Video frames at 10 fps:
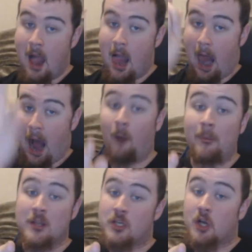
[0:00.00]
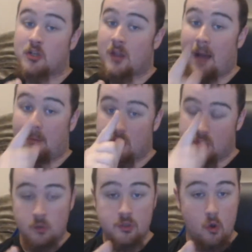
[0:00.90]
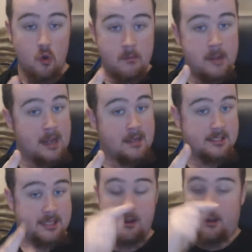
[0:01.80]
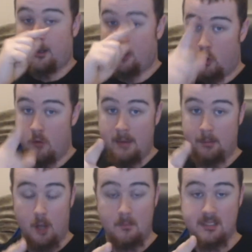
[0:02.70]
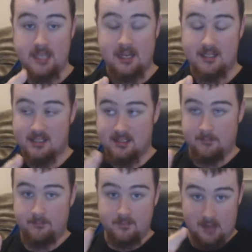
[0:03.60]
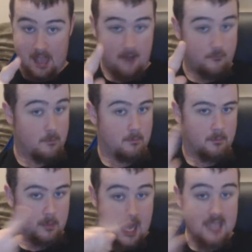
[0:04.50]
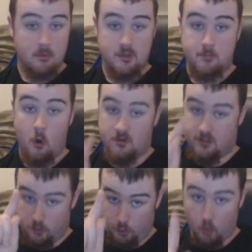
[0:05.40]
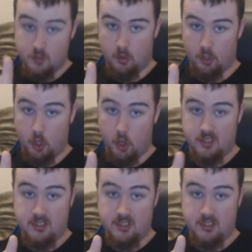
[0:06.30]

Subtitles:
I'll be the judge of that, because those umi plum sticks from last month's box, those were good.